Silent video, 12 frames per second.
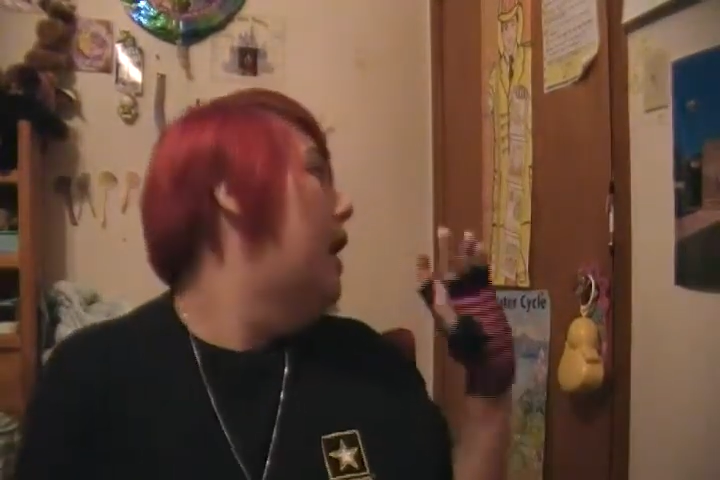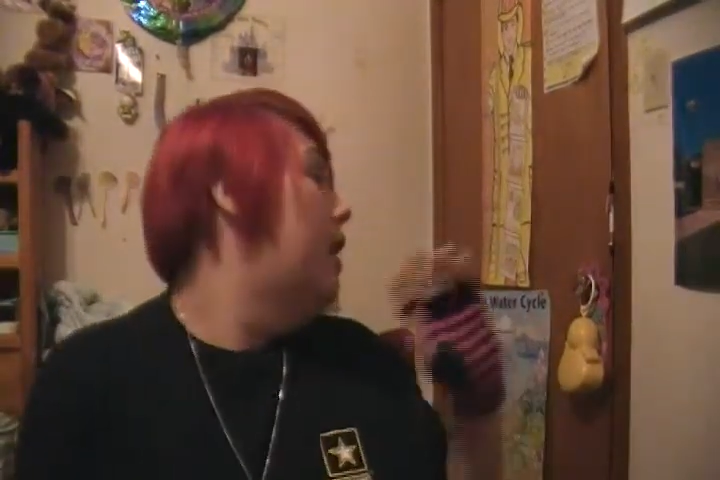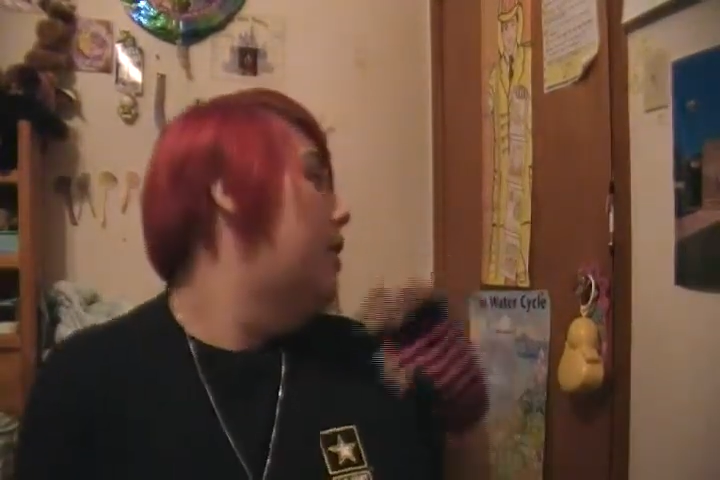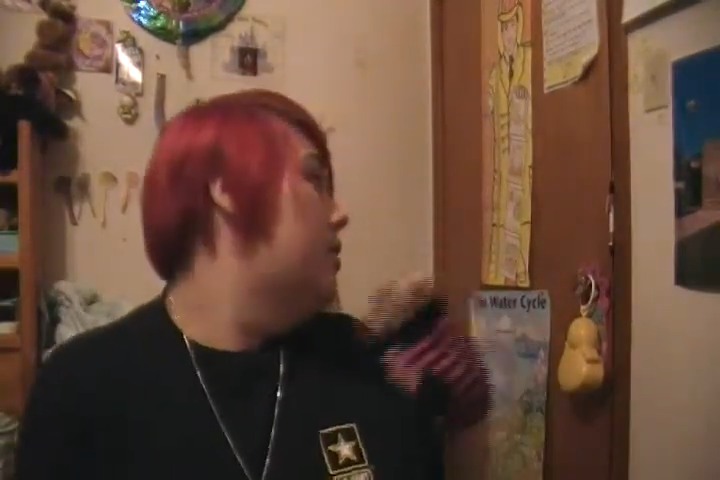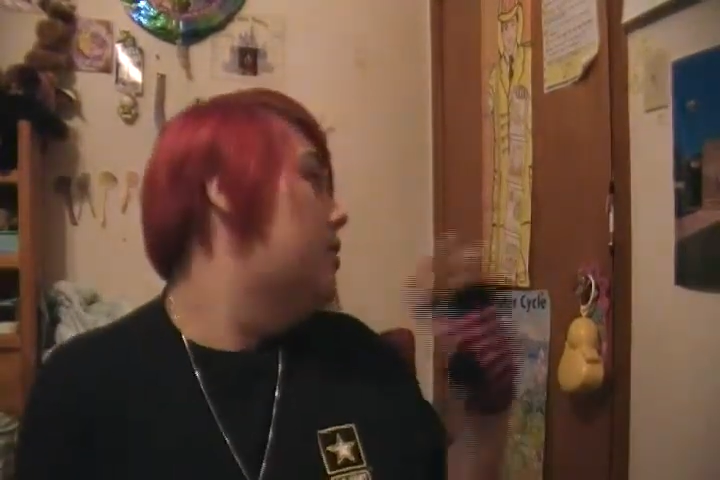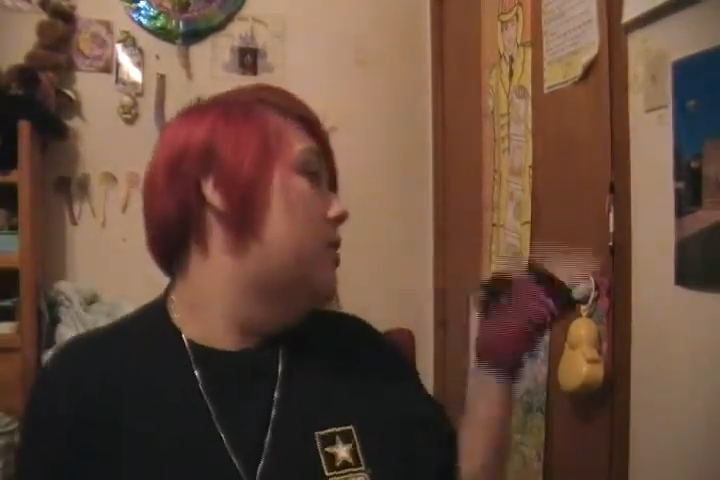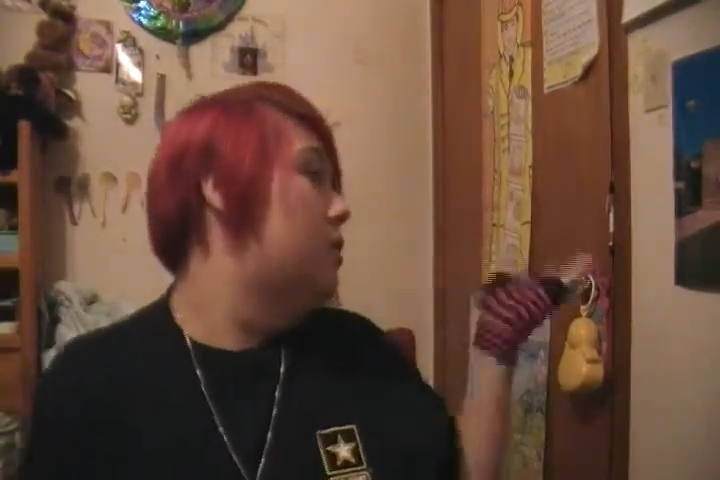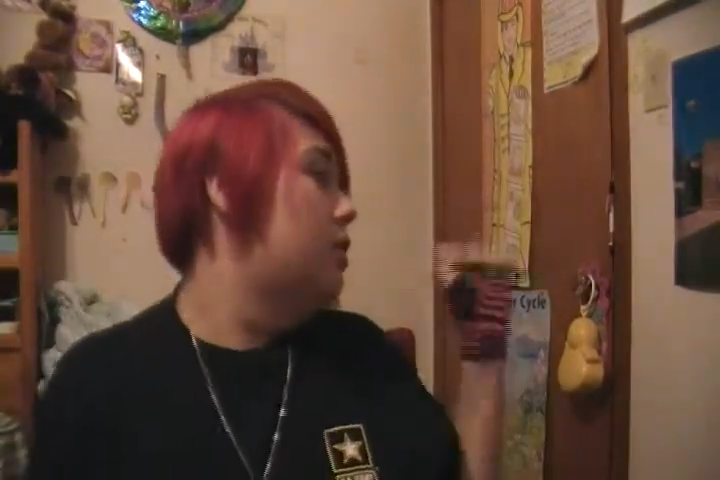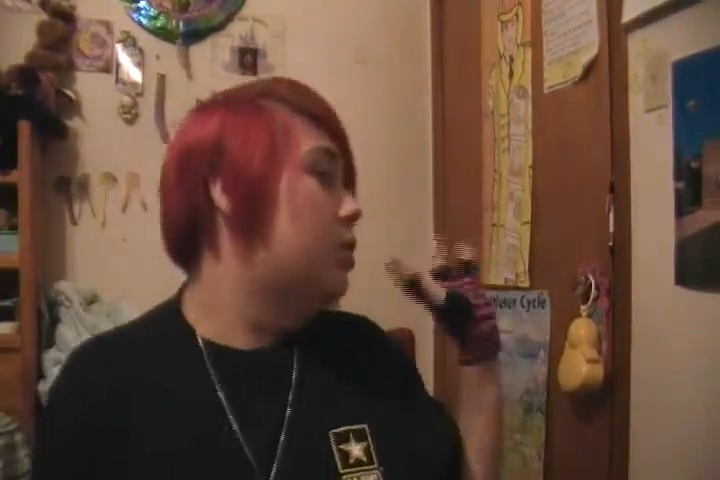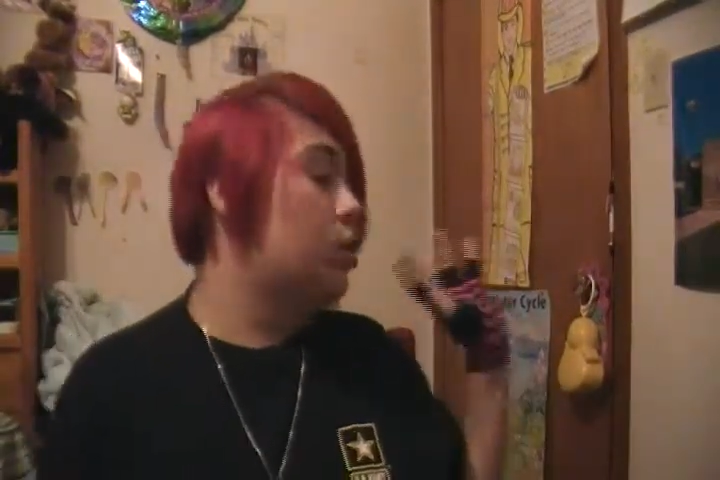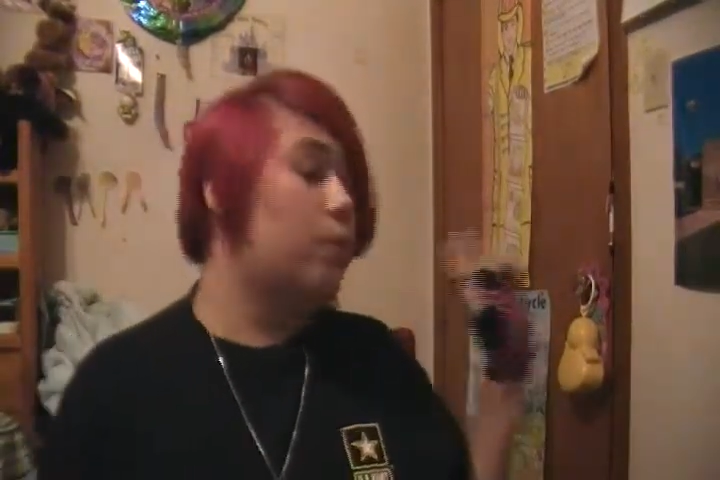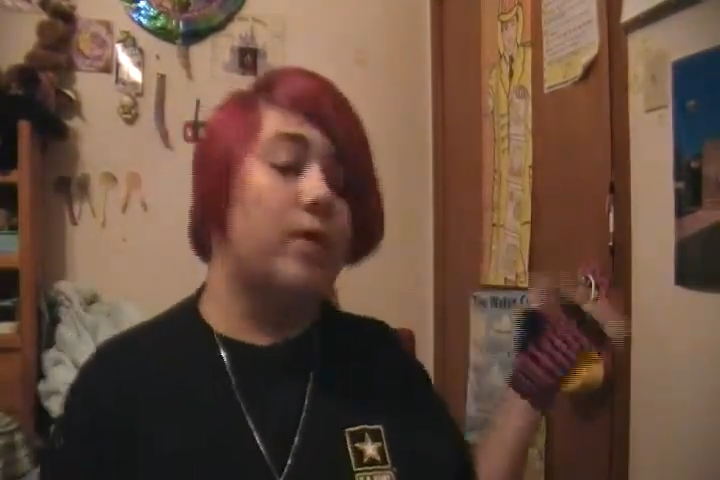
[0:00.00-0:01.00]
And
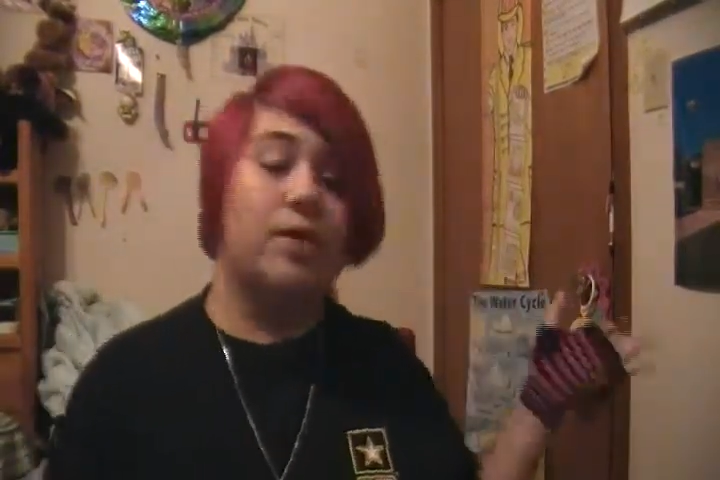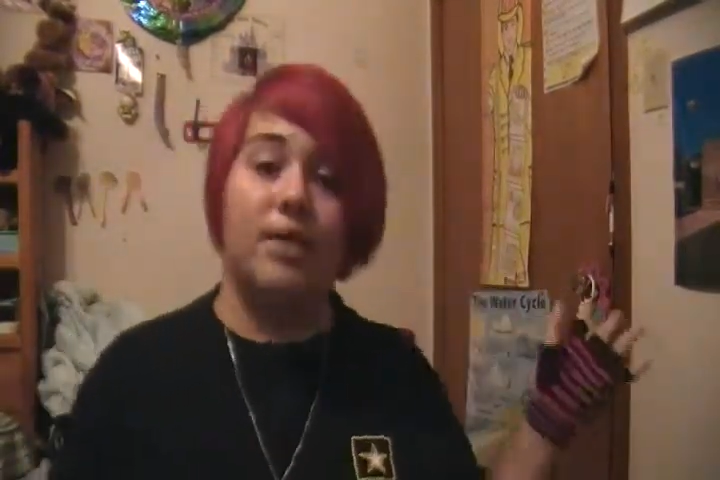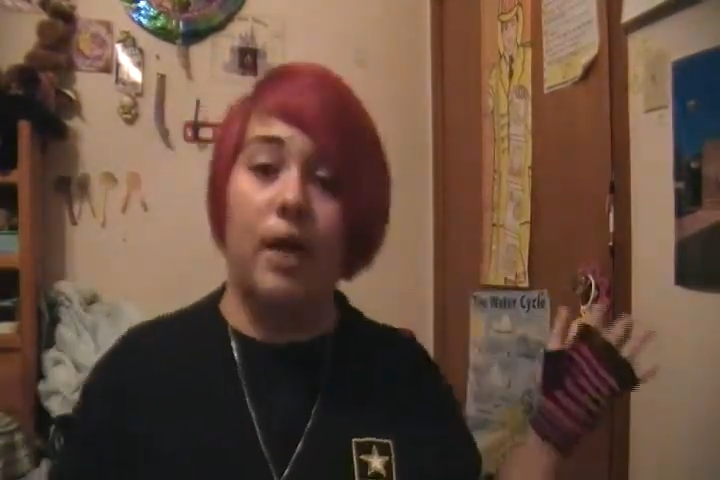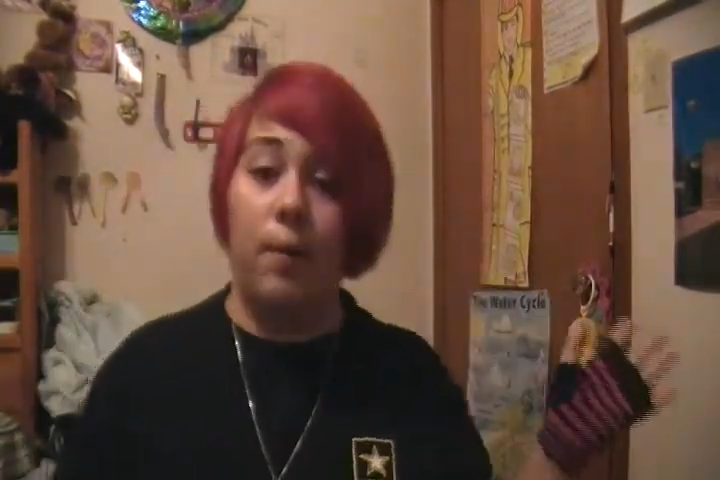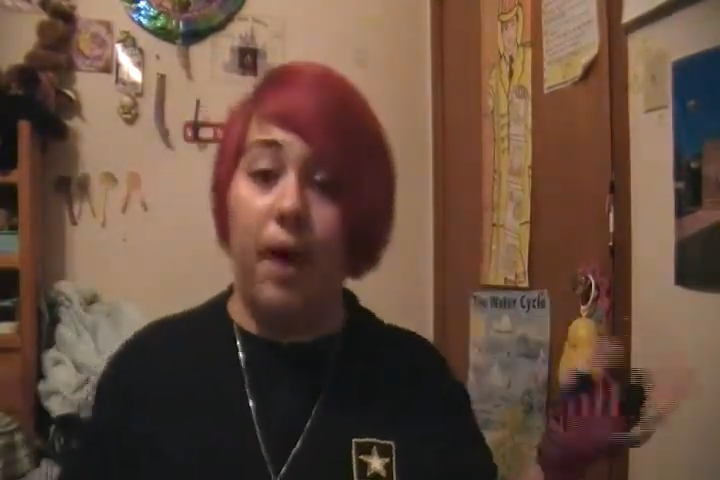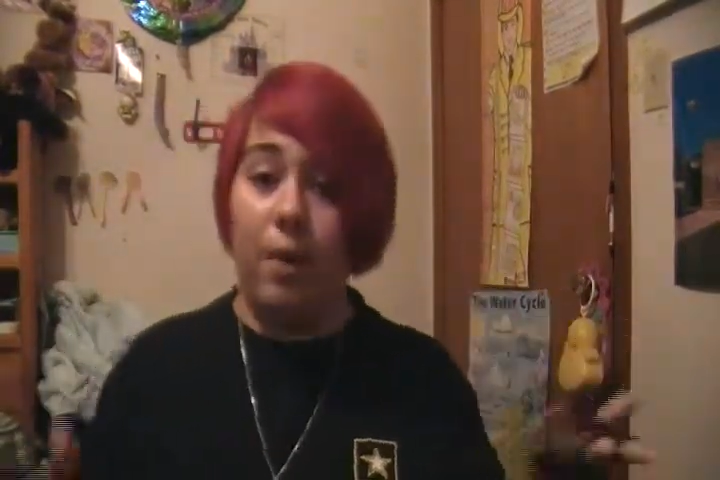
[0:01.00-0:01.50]
it just works that